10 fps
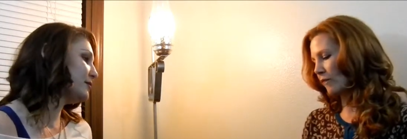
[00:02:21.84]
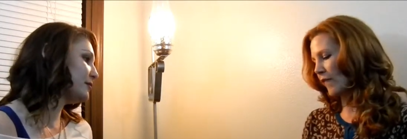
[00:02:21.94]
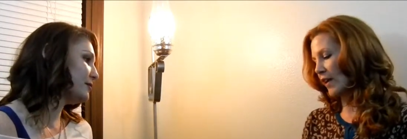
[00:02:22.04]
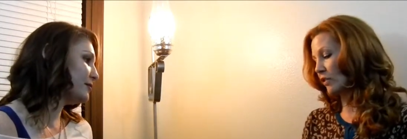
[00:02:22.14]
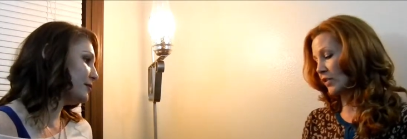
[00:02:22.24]

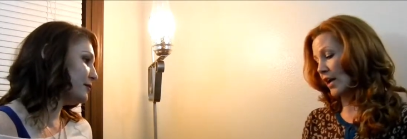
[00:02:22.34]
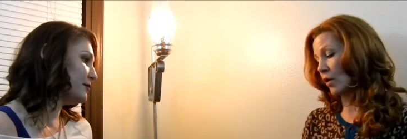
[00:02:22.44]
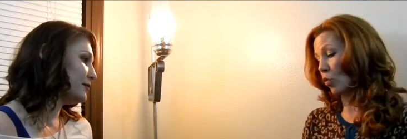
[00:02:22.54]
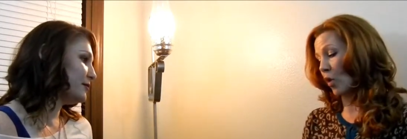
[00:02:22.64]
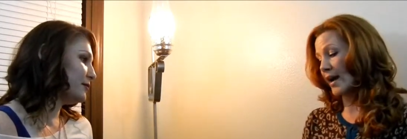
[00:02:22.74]
Speaker 1: favorite
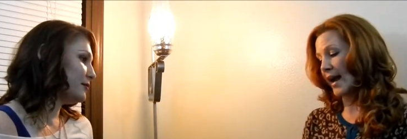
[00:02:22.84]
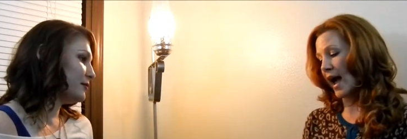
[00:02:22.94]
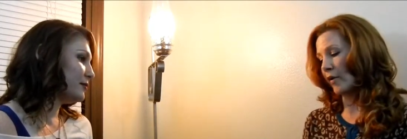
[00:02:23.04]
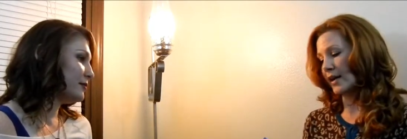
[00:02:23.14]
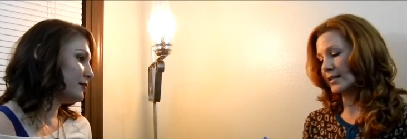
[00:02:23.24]
thing right
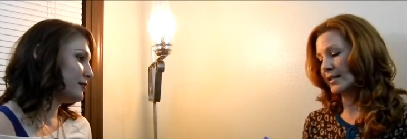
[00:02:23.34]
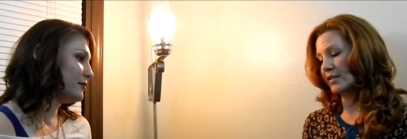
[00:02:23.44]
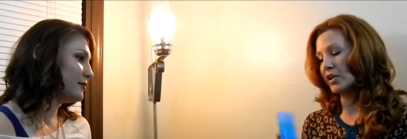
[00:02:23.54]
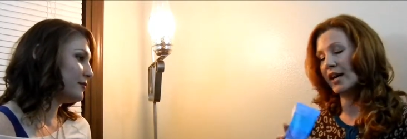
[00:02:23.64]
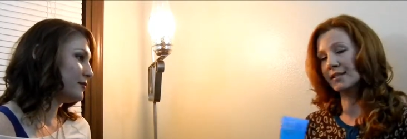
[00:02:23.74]
now is
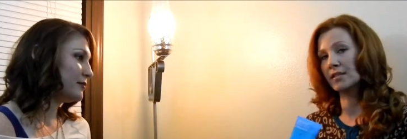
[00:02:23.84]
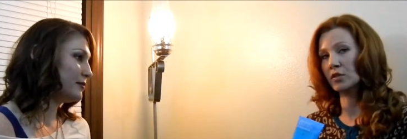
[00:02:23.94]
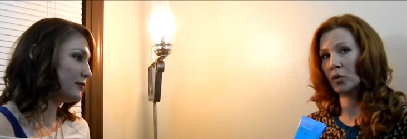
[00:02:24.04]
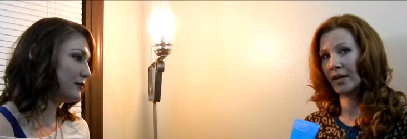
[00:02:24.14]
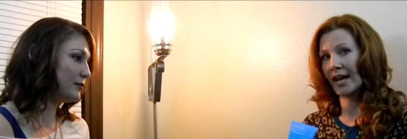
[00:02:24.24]
Desert
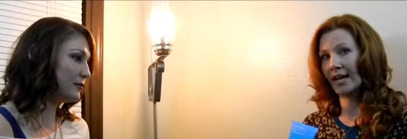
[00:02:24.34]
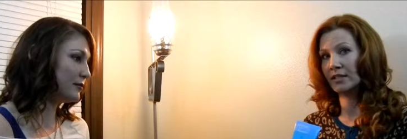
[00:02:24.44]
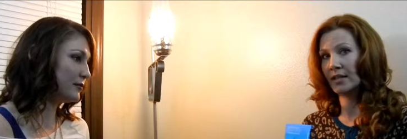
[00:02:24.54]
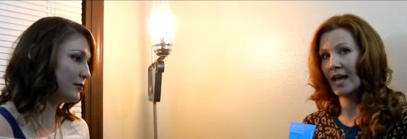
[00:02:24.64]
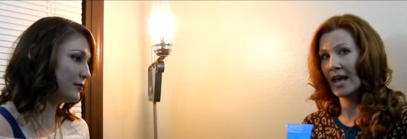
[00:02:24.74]
Essence
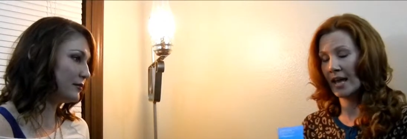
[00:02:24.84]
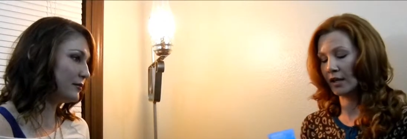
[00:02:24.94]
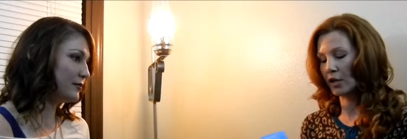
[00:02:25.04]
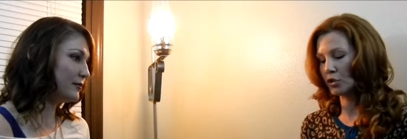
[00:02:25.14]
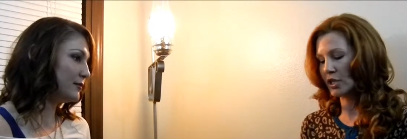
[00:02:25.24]
Organics
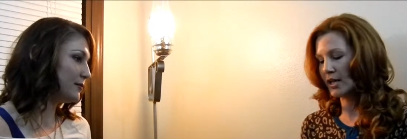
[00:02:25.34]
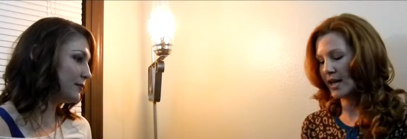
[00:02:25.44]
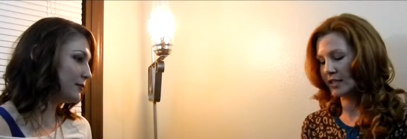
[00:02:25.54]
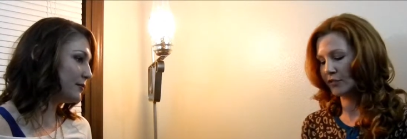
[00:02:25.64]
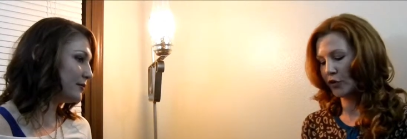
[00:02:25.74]
Hand Lotion.
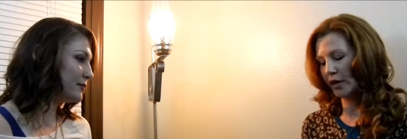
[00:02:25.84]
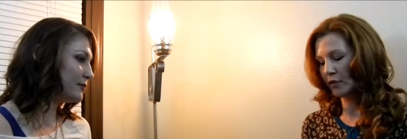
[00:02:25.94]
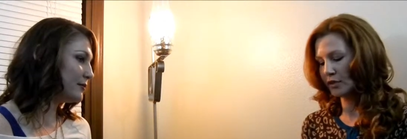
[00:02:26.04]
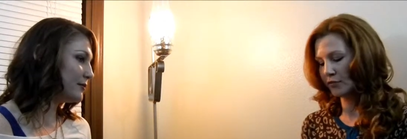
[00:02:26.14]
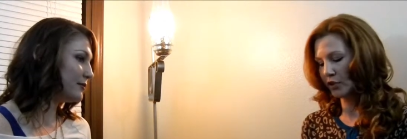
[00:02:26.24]
It's
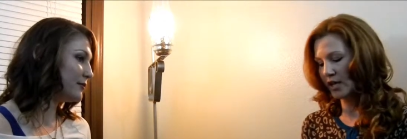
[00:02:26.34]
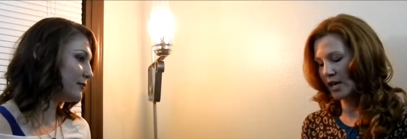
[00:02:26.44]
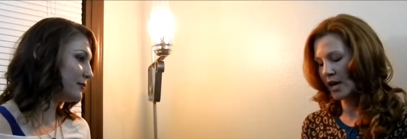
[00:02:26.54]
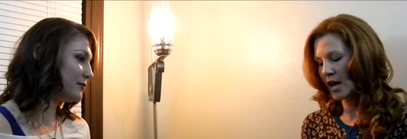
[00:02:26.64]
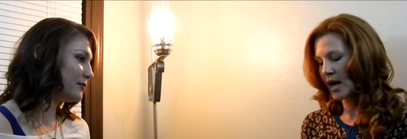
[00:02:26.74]

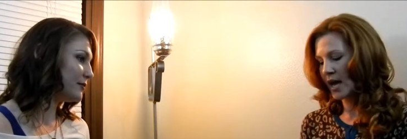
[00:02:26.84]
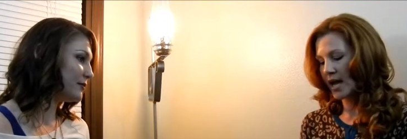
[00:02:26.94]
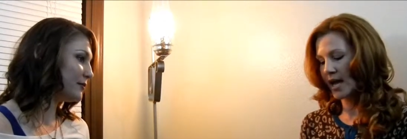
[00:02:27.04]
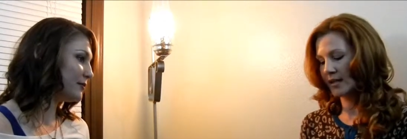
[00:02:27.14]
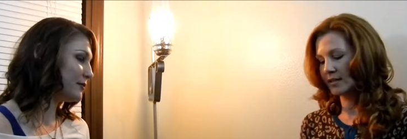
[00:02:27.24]
fragrance-free.
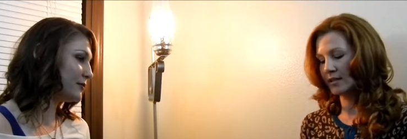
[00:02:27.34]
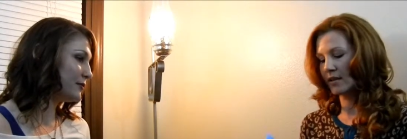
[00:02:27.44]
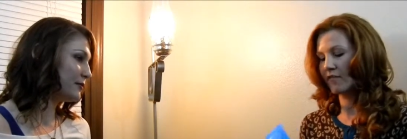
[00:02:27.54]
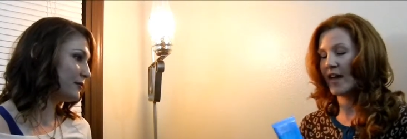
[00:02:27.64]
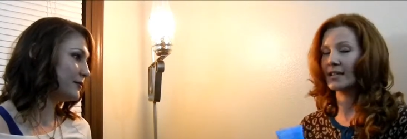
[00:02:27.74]
It's
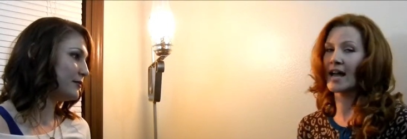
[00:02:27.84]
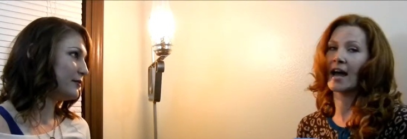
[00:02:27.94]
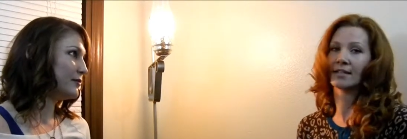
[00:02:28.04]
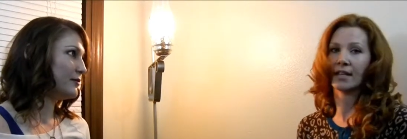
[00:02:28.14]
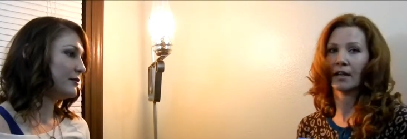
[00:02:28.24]

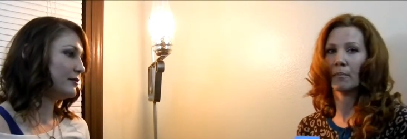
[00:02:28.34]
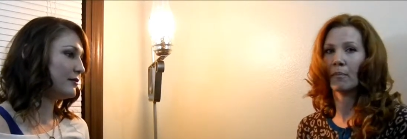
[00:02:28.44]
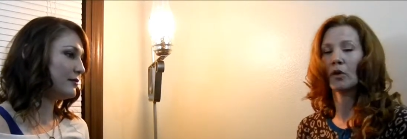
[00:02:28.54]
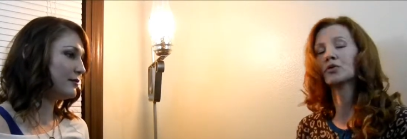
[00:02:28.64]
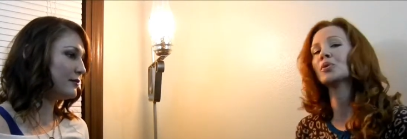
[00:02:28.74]
fantastic.
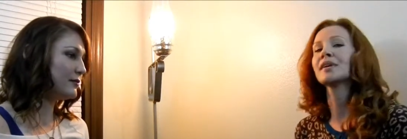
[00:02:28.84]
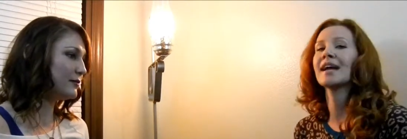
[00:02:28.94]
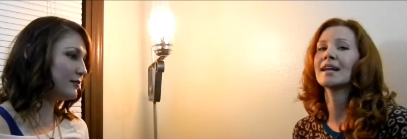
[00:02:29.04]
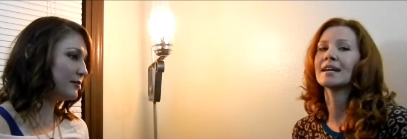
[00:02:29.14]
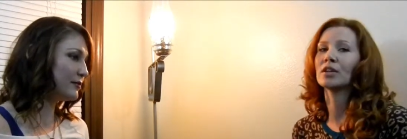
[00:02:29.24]
Most
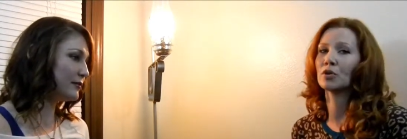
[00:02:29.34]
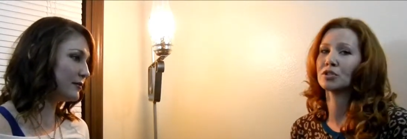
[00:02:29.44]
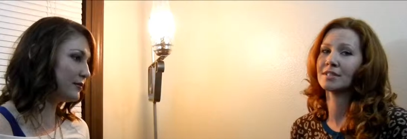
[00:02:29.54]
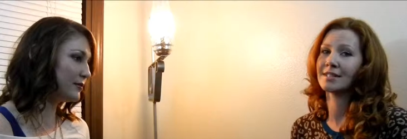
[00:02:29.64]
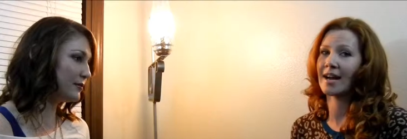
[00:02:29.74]
organic
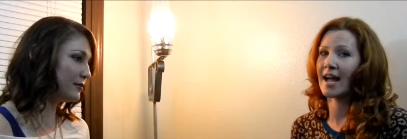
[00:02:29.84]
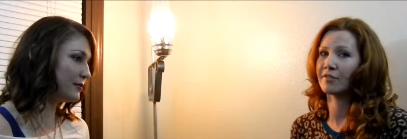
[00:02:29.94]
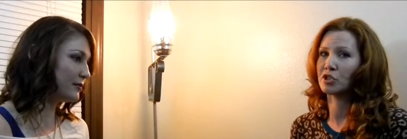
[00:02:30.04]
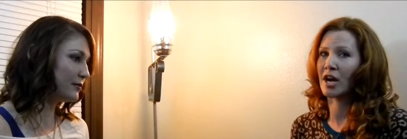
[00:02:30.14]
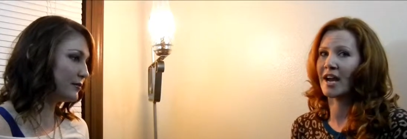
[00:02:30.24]
lotions that
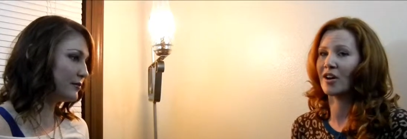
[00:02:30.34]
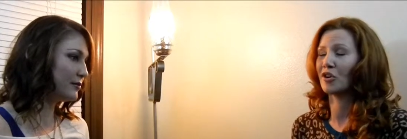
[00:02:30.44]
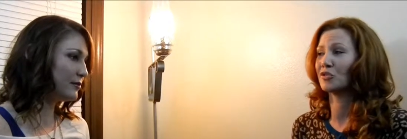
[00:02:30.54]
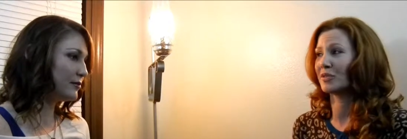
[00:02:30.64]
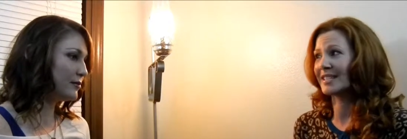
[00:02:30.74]
I've tried
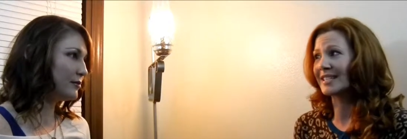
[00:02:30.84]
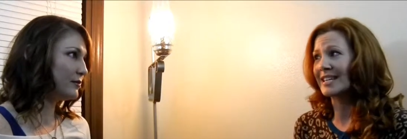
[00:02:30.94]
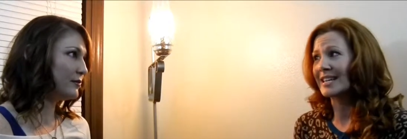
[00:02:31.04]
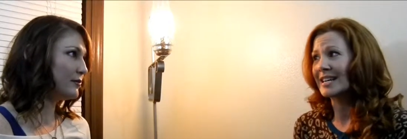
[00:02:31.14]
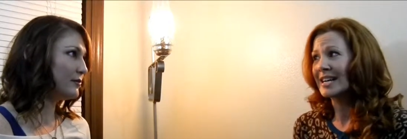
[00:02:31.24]
are
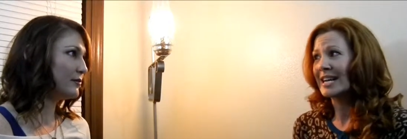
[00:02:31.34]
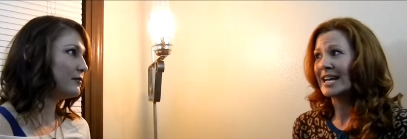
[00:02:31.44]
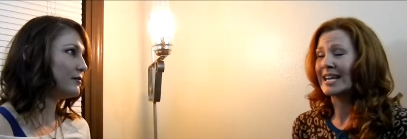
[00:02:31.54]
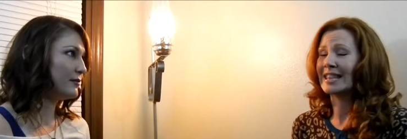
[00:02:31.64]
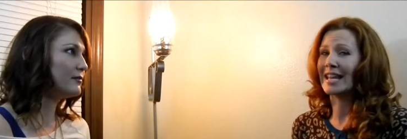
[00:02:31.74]
greasy.
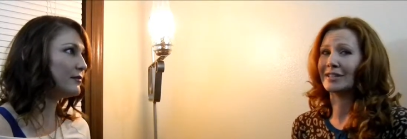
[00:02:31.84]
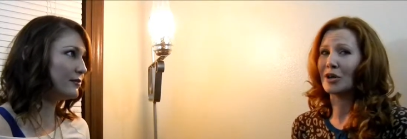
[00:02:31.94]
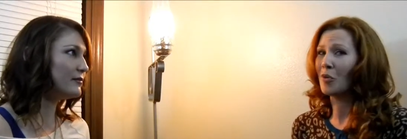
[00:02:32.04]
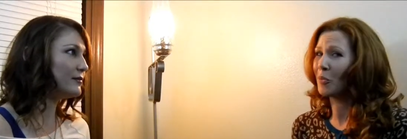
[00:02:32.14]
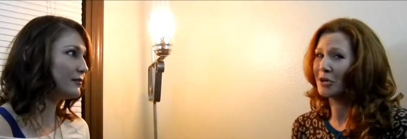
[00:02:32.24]
They
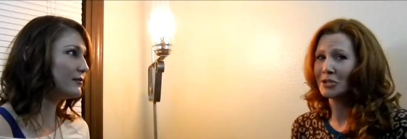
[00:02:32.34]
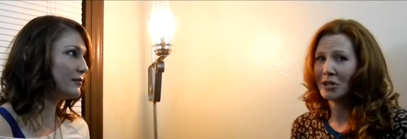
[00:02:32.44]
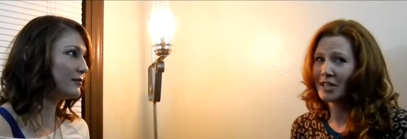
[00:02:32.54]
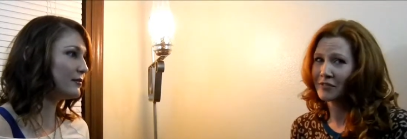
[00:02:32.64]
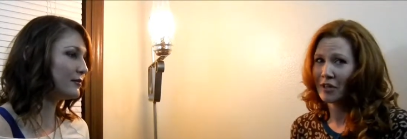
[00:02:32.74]
don't
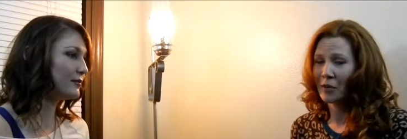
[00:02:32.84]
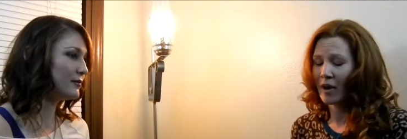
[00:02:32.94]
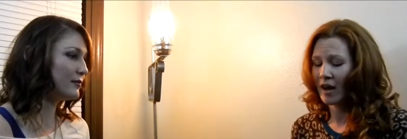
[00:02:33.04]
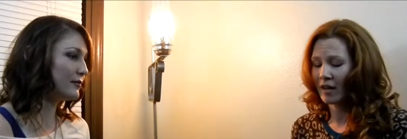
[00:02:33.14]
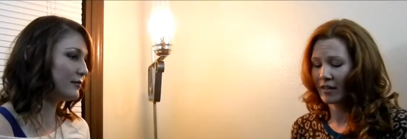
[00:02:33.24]
moisturize very
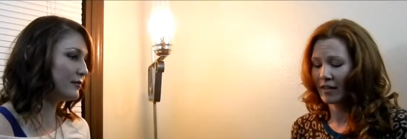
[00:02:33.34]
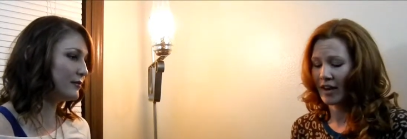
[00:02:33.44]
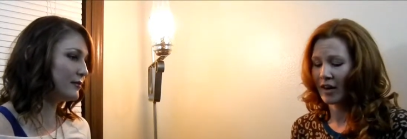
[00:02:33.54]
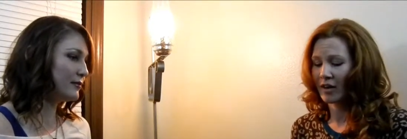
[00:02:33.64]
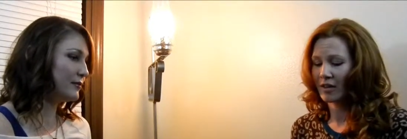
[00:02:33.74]
well.
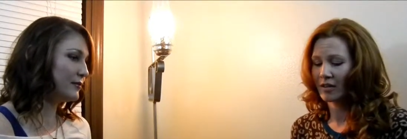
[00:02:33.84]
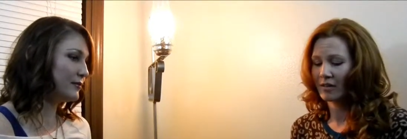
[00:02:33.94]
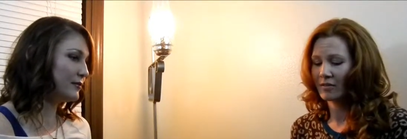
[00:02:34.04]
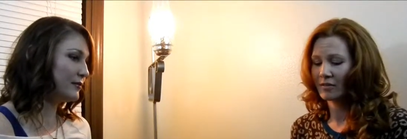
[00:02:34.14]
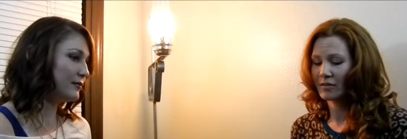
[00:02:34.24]
They're
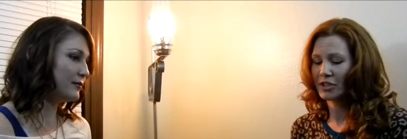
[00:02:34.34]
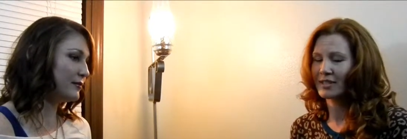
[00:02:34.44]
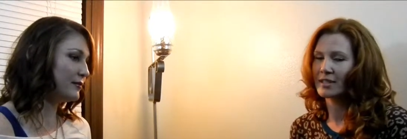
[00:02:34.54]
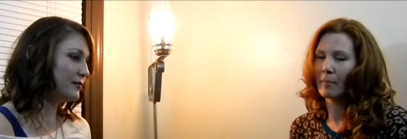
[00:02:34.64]
just